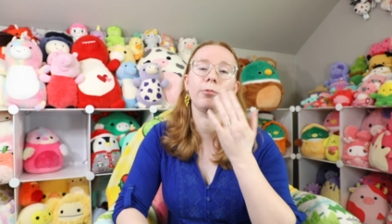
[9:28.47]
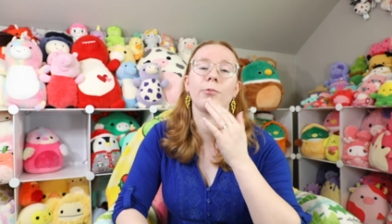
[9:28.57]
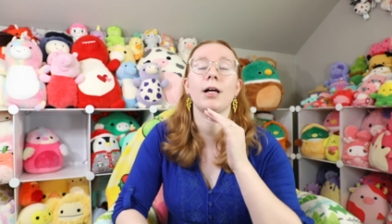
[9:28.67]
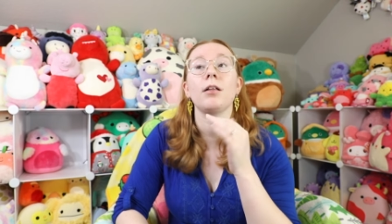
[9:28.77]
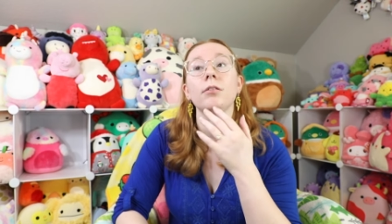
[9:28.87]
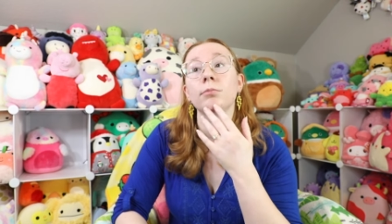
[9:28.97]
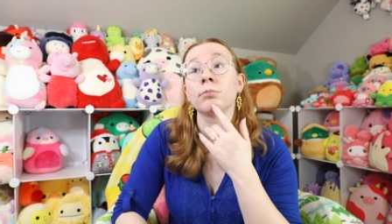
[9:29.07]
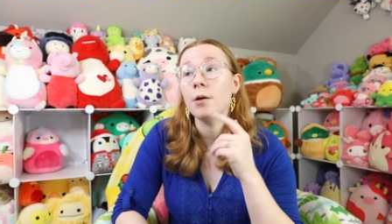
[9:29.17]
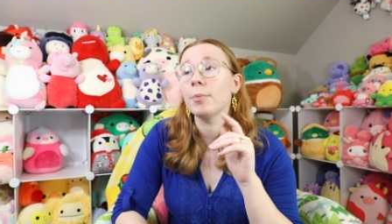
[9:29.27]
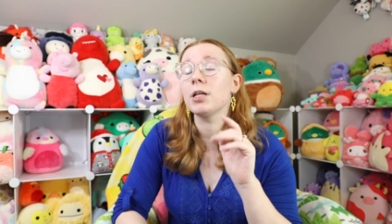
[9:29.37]
Well,
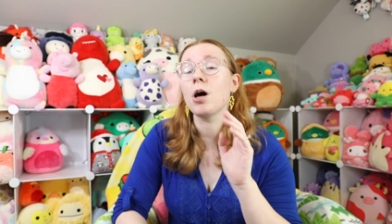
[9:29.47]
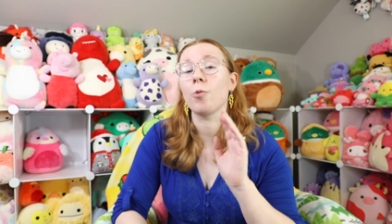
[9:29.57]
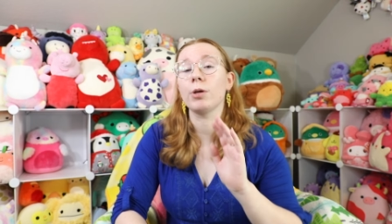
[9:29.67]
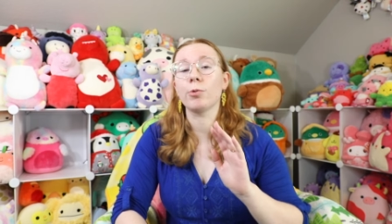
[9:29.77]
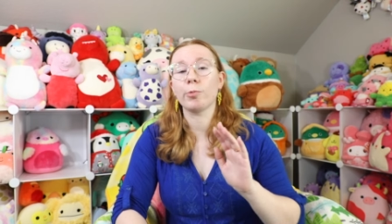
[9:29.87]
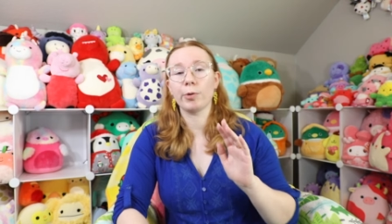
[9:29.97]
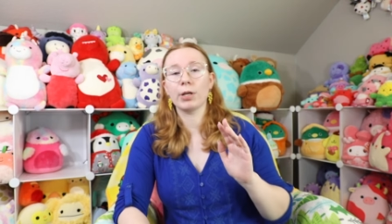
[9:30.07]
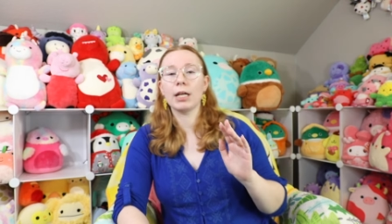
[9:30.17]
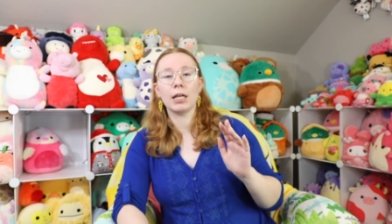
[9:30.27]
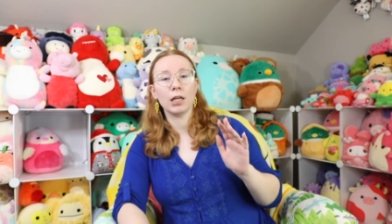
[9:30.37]
but no, we were we were
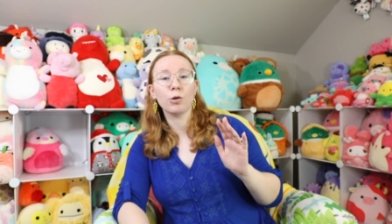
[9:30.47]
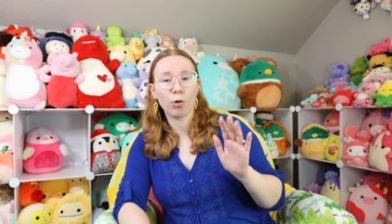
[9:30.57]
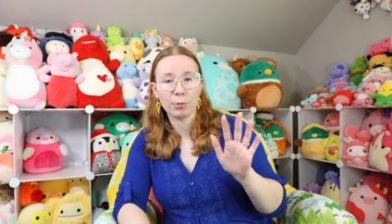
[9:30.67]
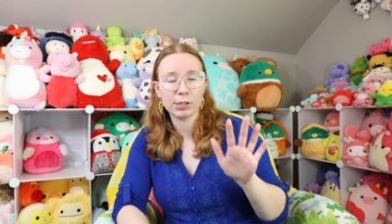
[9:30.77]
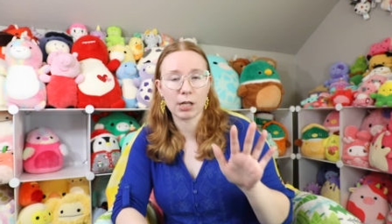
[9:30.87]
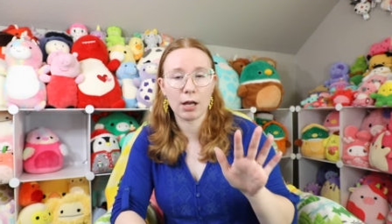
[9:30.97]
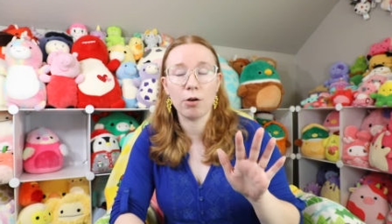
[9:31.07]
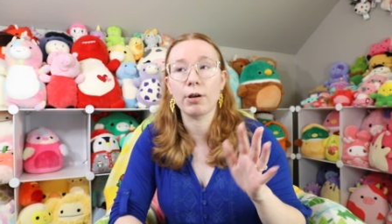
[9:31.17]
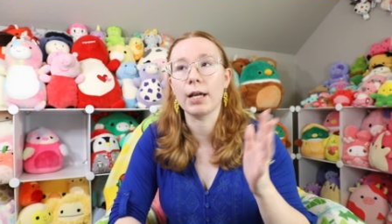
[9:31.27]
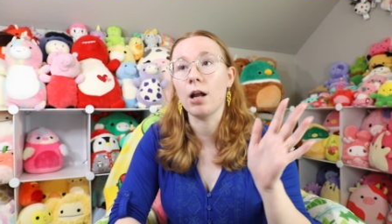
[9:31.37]
kicking it normal style.
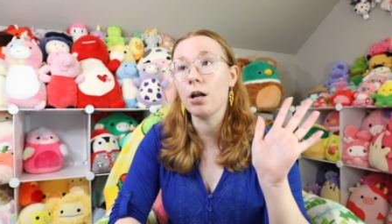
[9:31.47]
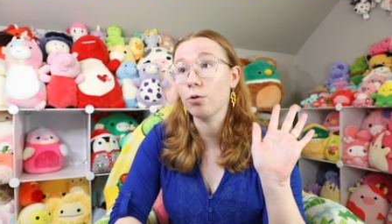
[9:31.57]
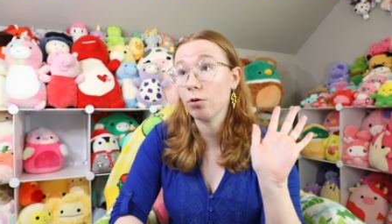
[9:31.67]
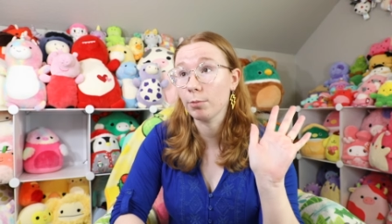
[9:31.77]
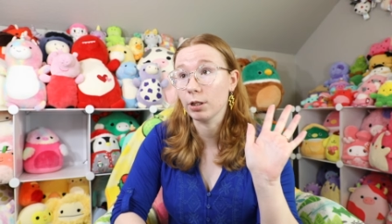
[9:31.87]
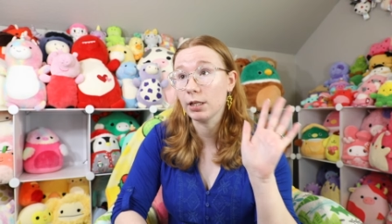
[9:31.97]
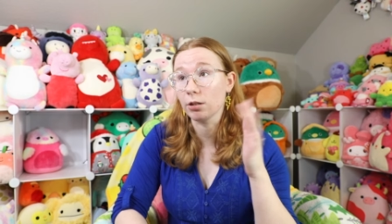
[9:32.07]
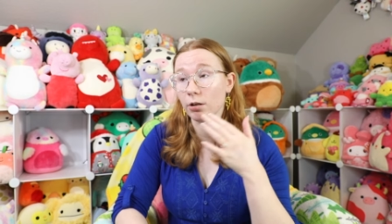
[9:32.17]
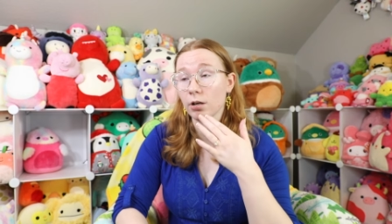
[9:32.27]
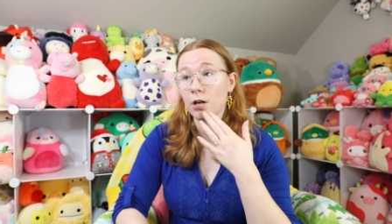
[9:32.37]
Okay, not normal
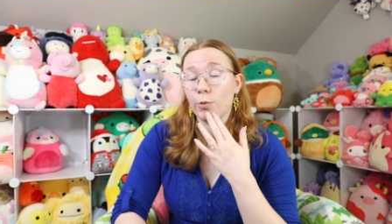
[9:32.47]
either.